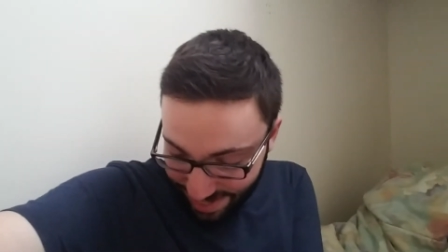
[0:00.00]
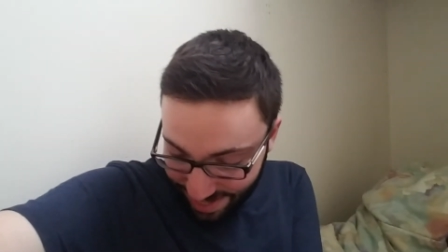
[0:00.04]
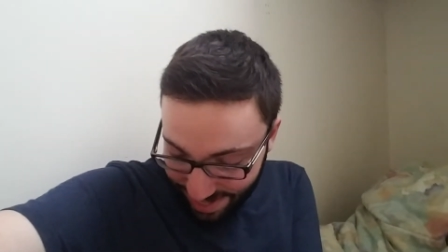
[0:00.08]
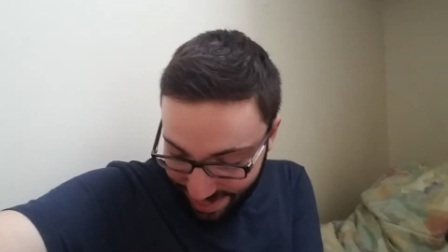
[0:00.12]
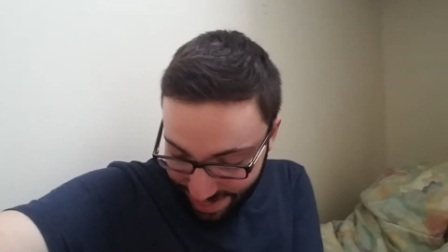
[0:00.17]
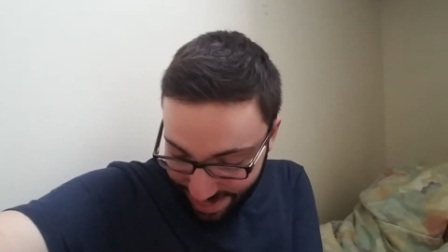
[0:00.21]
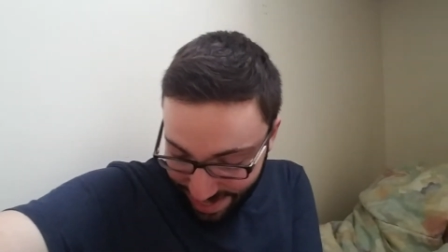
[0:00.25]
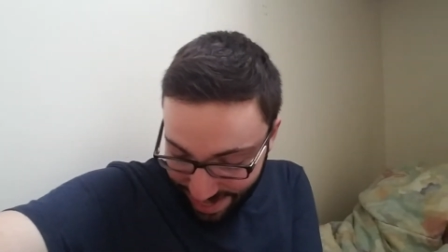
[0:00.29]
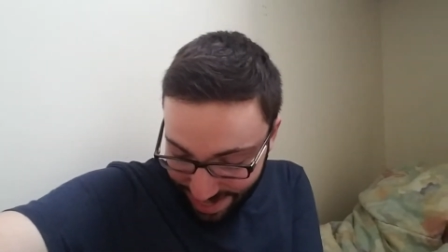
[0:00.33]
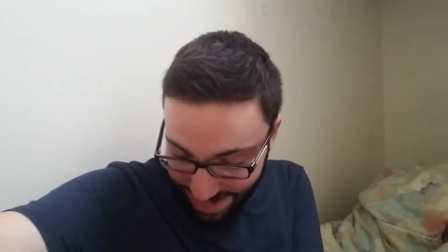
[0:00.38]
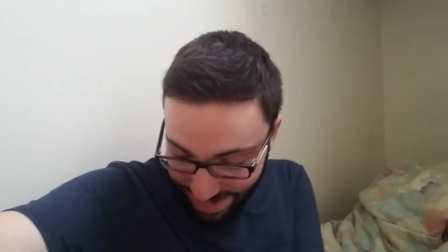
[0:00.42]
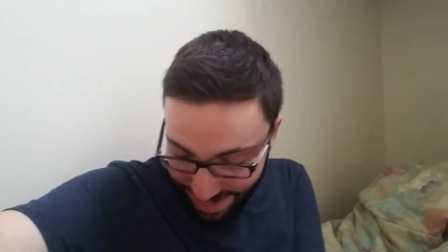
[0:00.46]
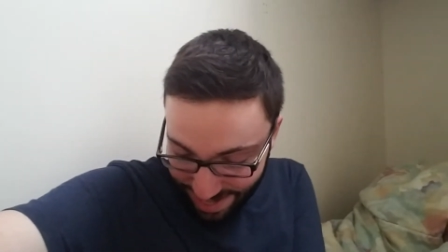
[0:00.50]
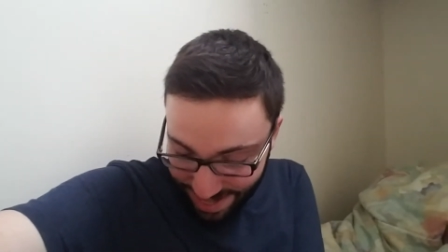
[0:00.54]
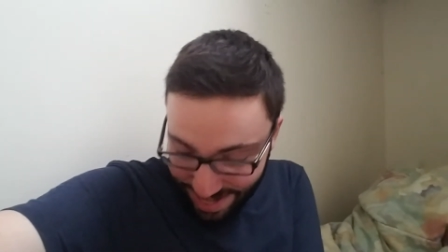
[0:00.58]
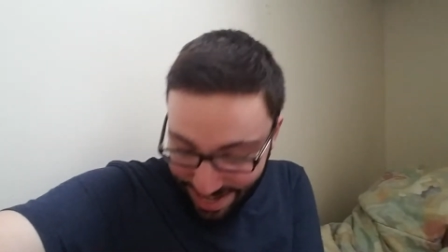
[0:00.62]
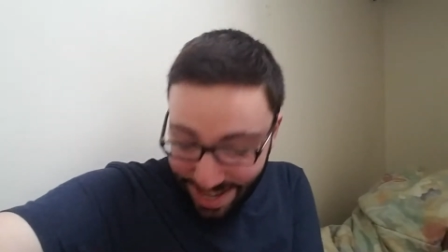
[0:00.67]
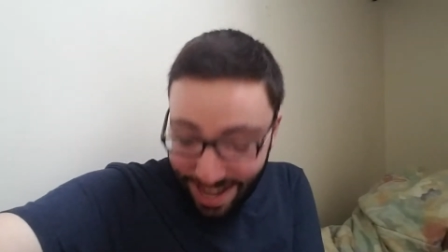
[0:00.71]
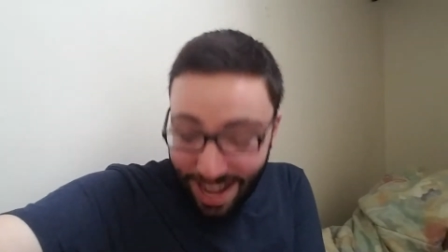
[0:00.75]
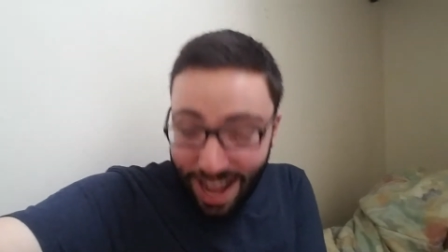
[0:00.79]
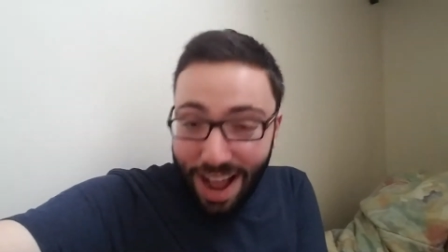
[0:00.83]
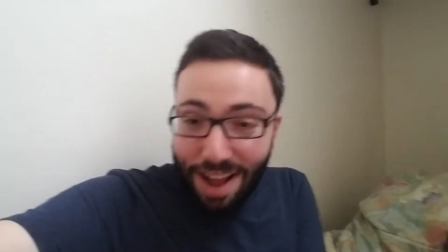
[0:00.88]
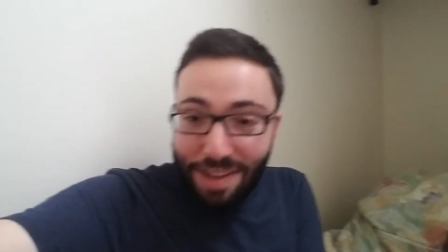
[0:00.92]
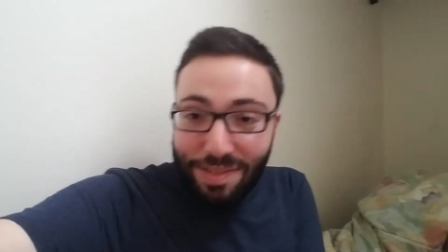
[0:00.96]

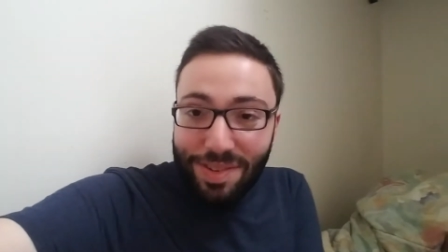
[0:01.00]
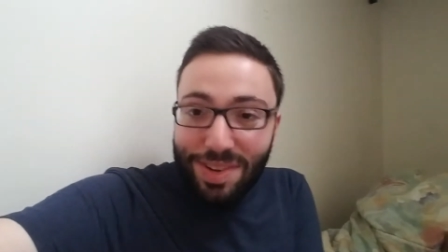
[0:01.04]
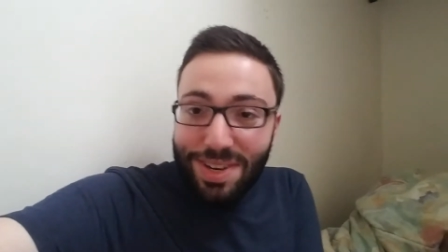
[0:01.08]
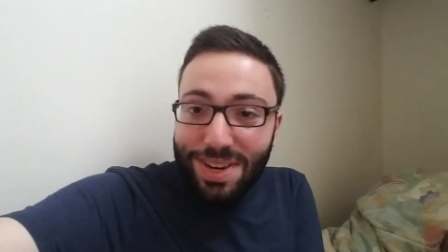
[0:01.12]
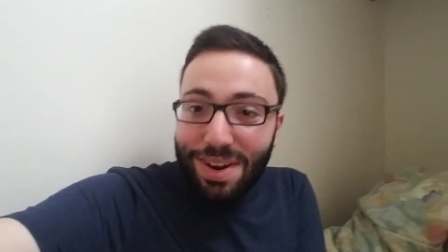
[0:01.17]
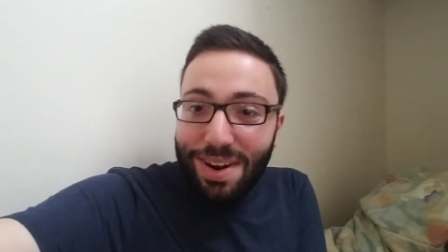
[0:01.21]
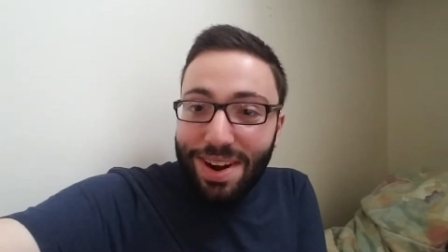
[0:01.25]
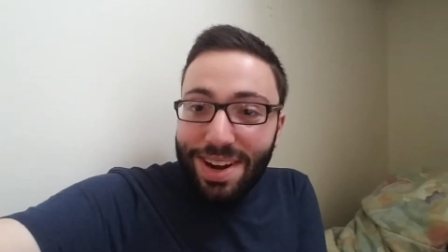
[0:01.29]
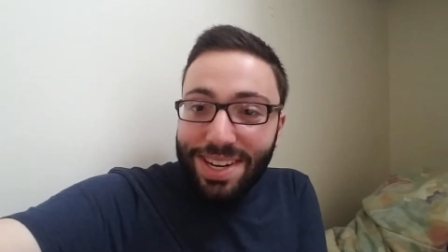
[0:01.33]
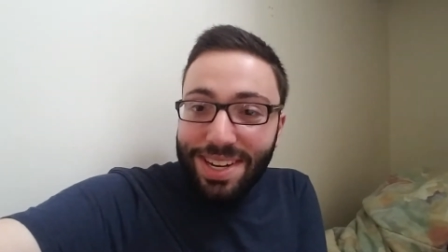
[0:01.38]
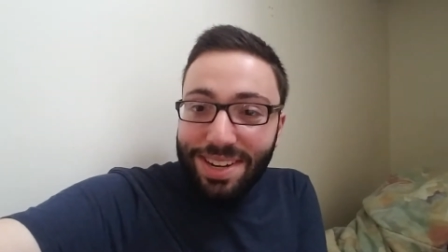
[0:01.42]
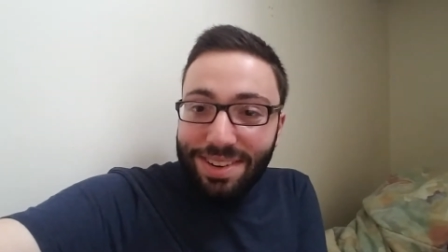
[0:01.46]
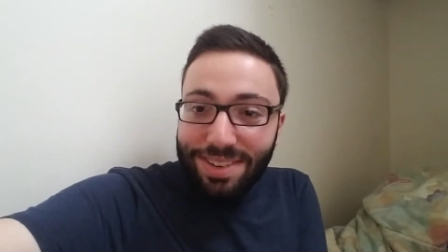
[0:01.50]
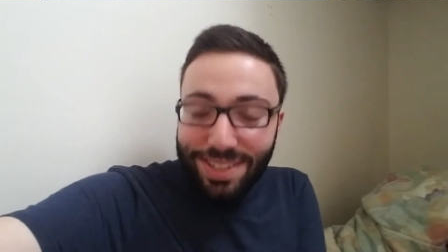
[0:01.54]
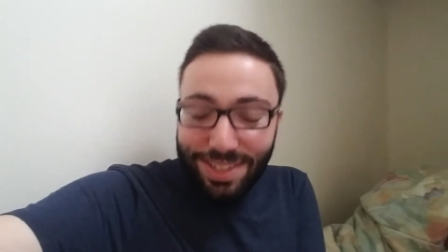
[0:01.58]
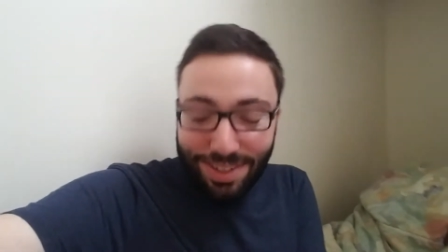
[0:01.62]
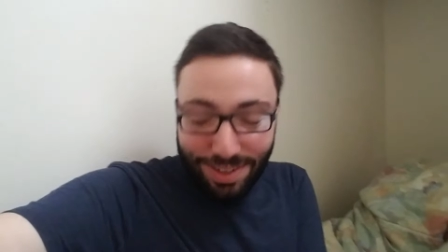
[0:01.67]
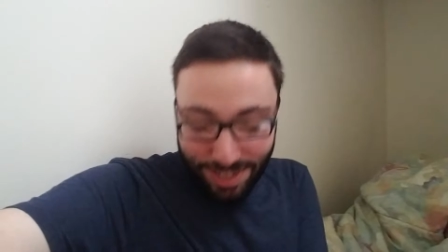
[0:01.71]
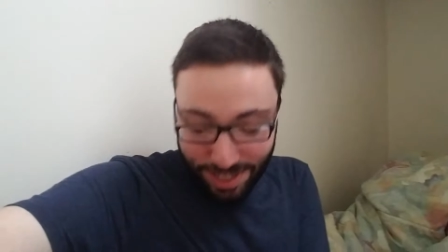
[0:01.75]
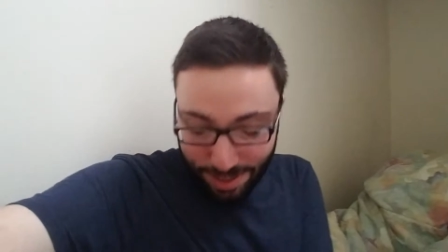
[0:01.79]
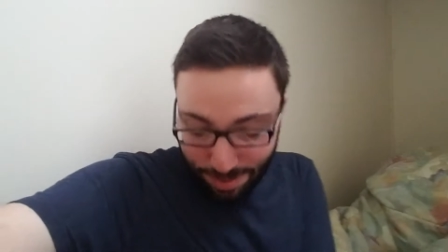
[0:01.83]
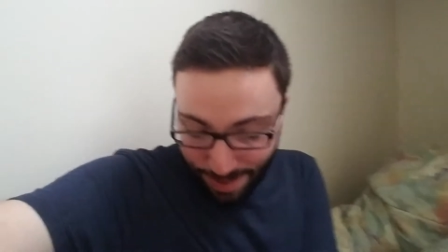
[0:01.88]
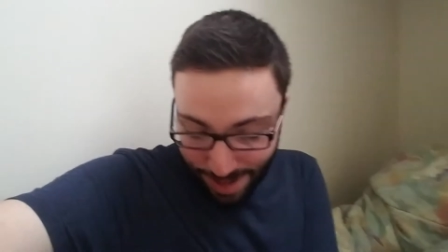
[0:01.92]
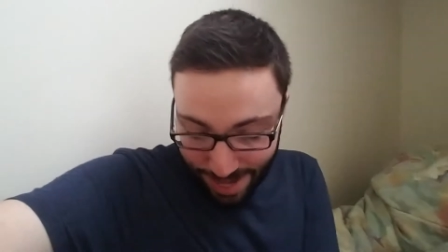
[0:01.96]
I have no idea what
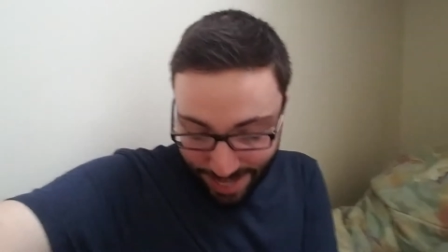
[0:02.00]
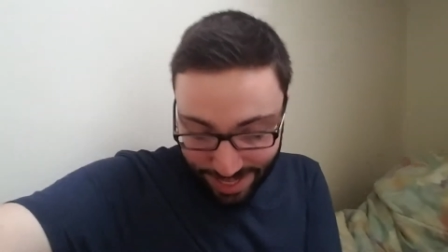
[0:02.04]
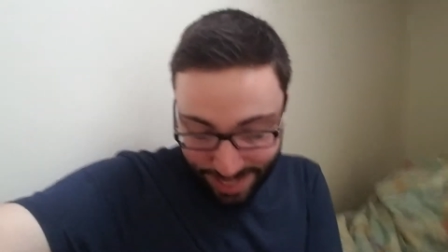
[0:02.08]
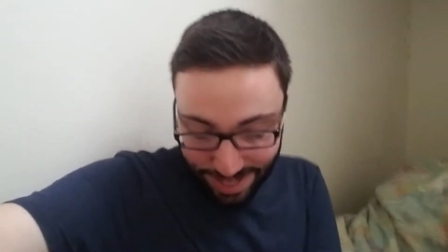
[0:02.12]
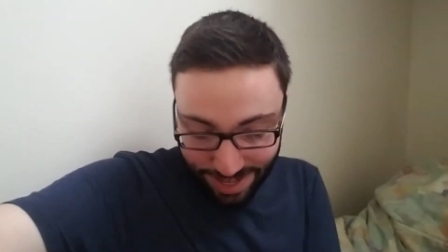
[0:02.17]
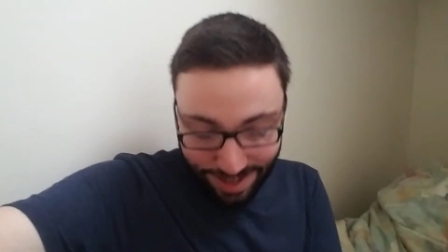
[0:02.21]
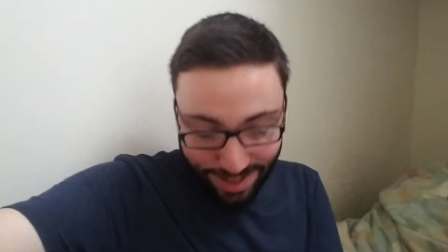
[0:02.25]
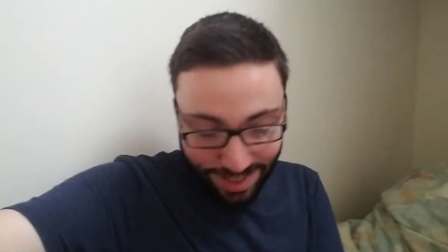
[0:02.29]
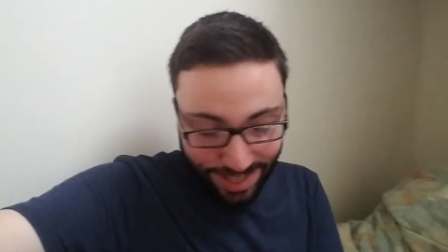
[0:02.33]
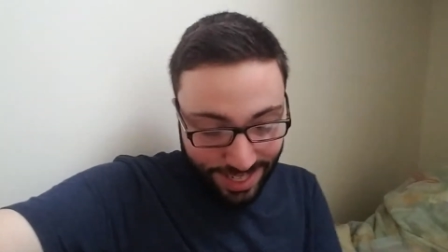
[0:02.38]
to expect here.